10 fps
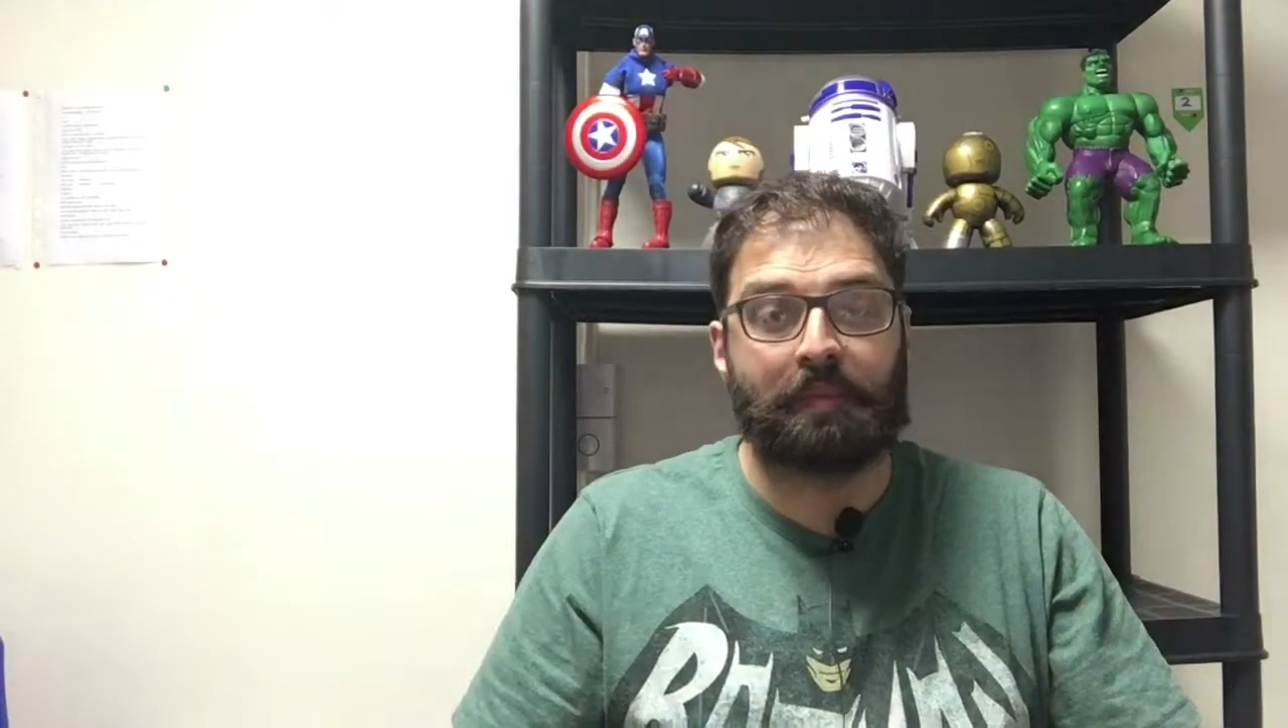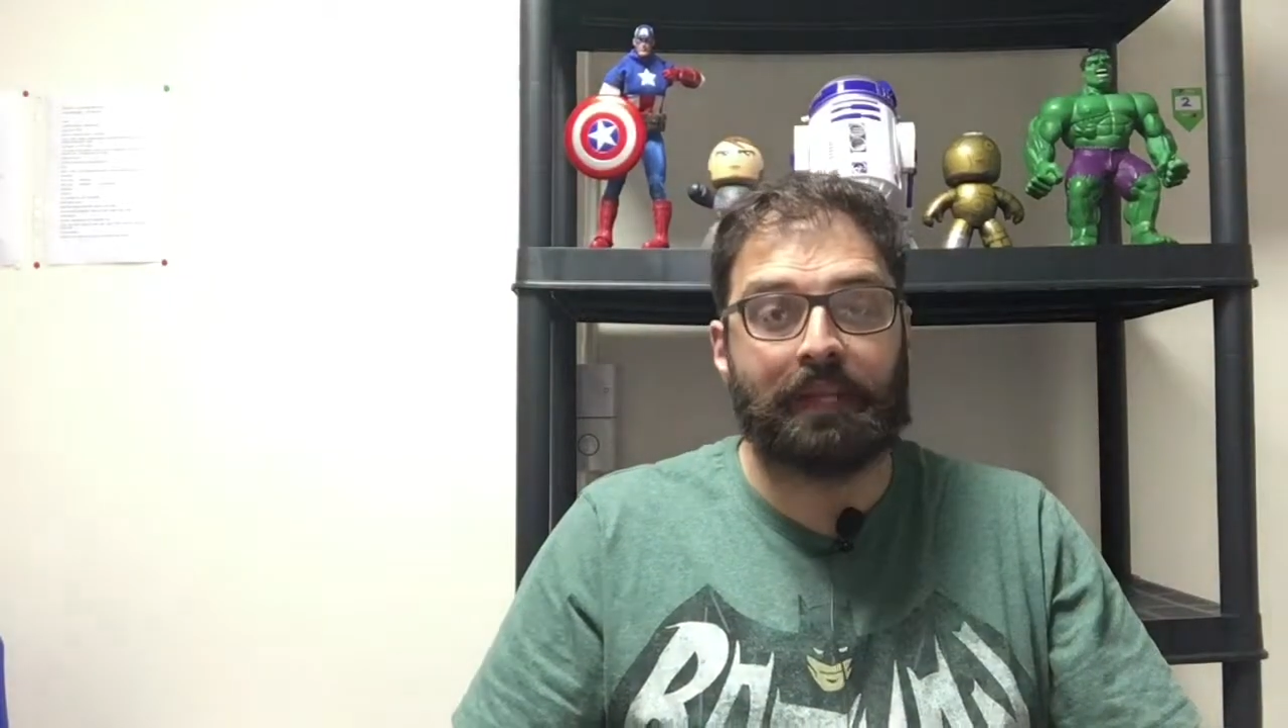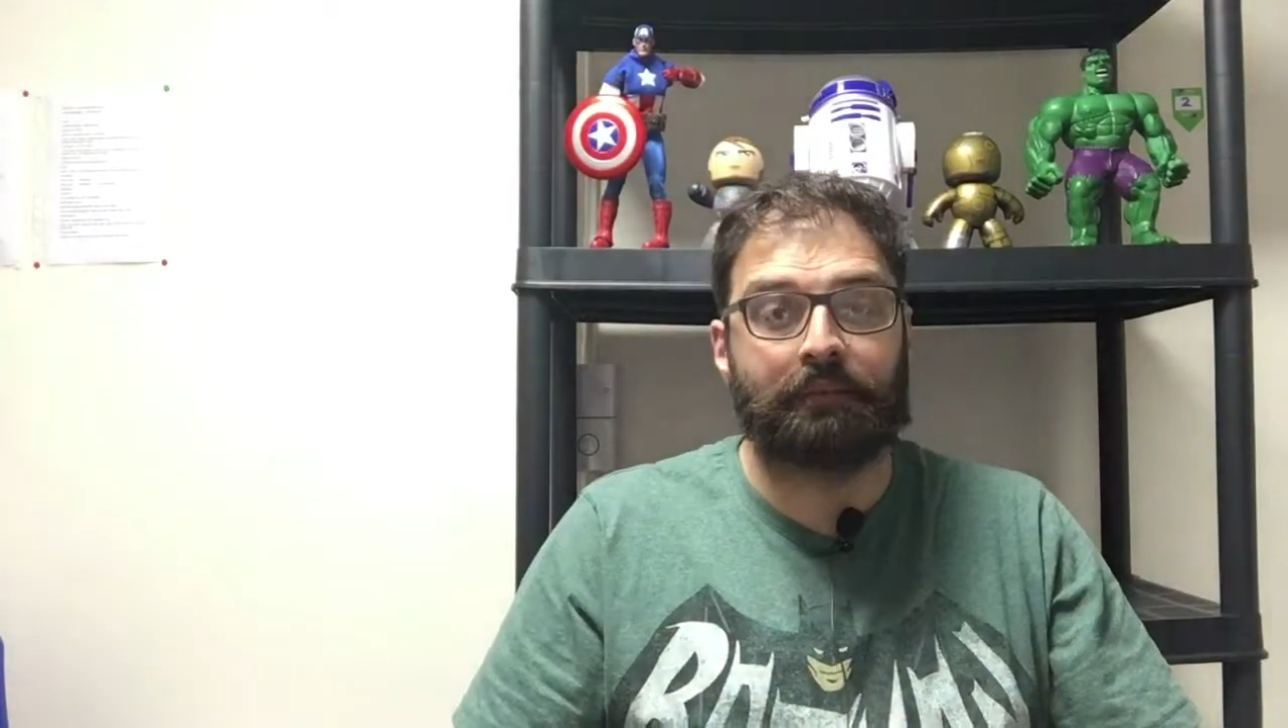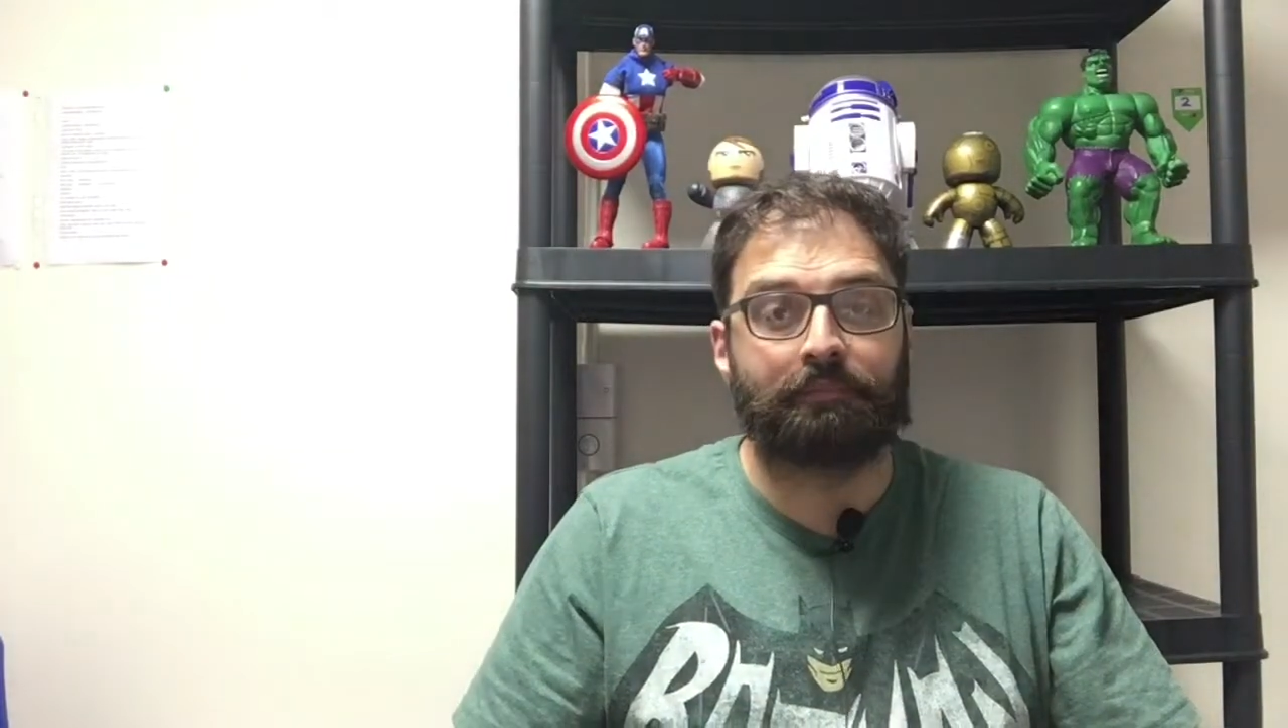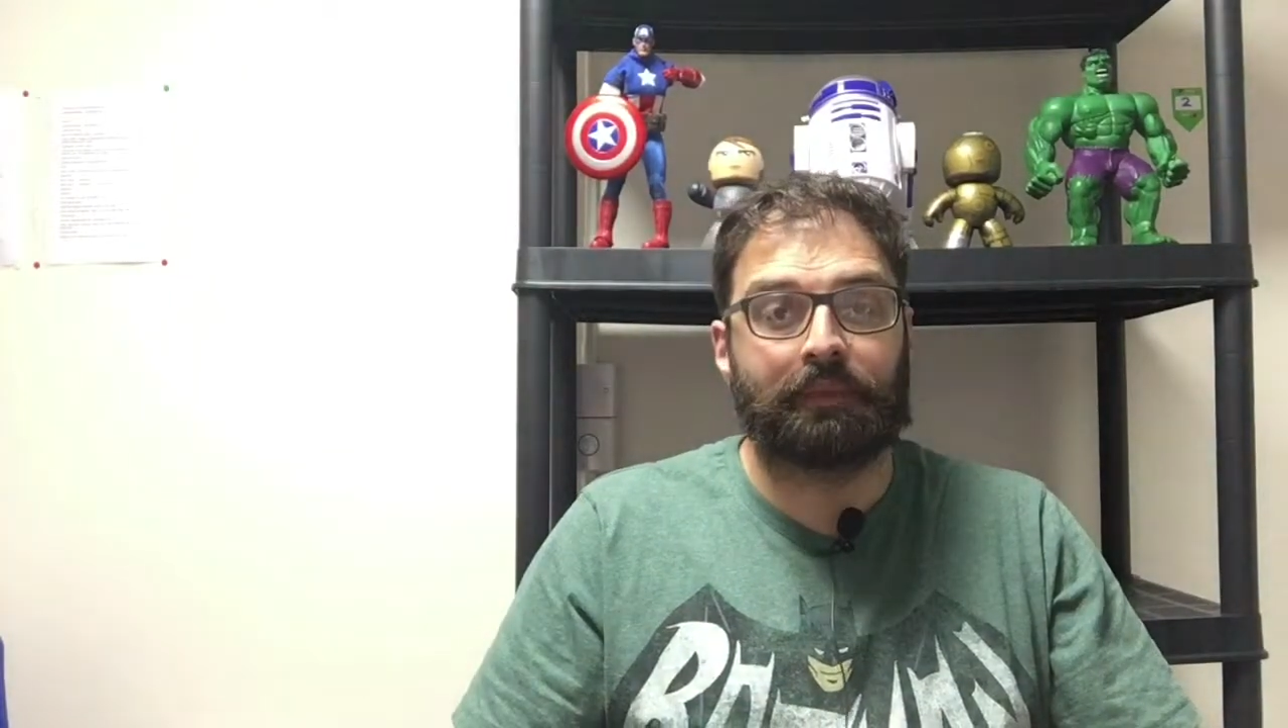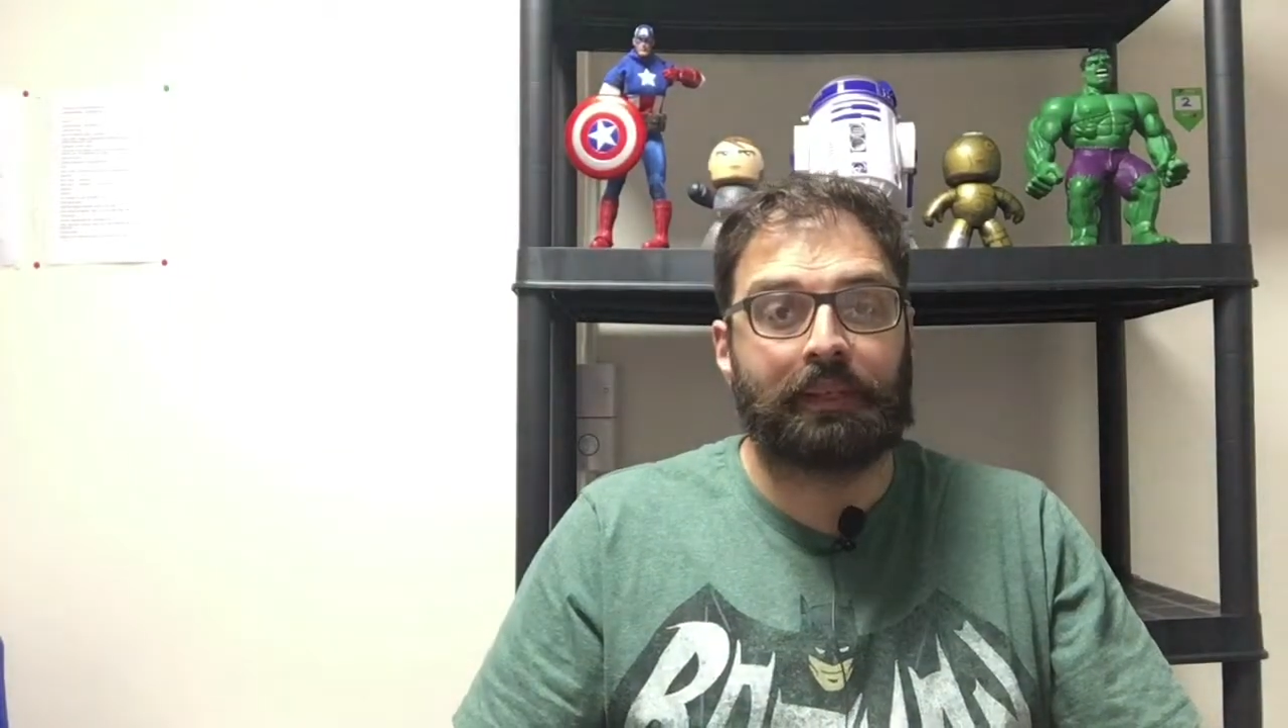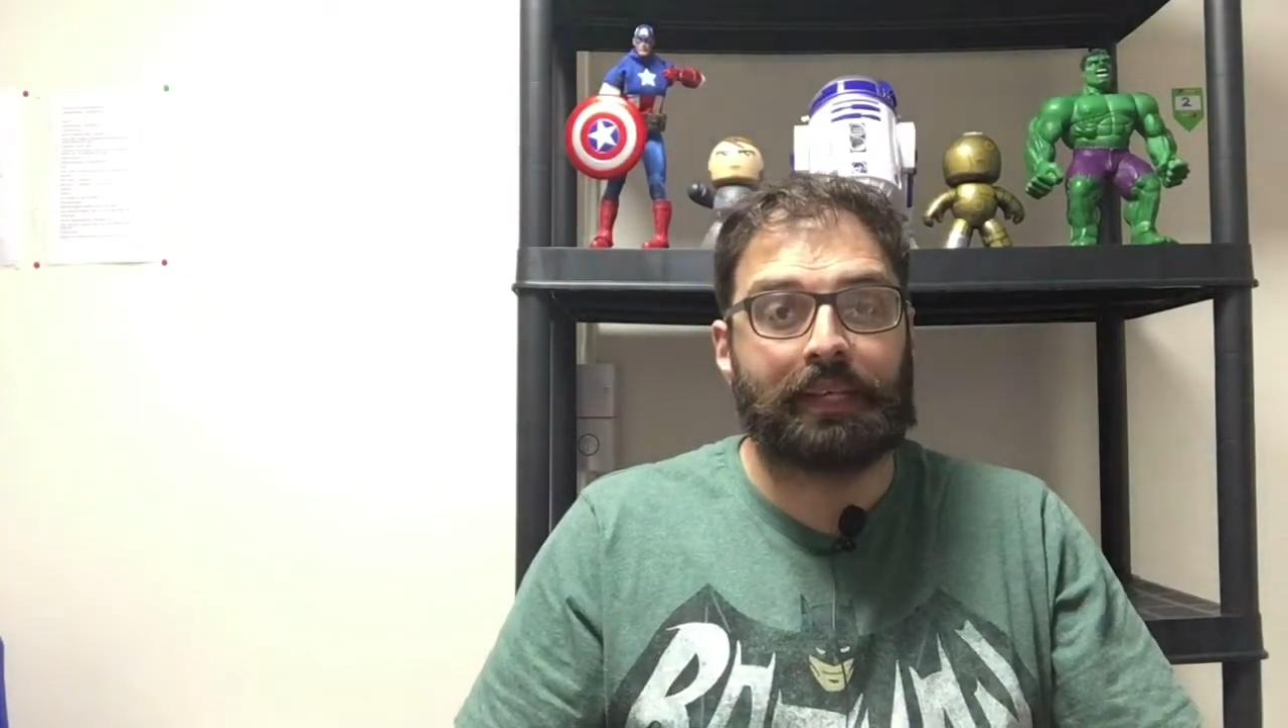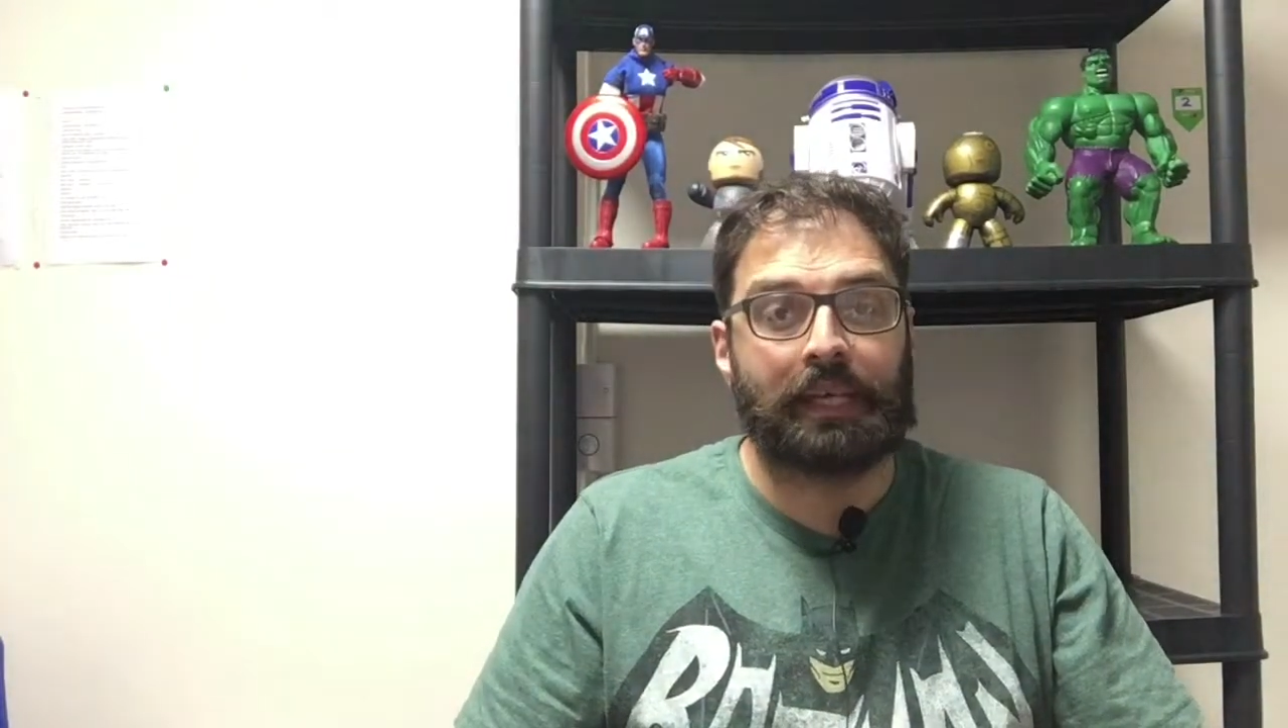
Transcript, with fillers: have been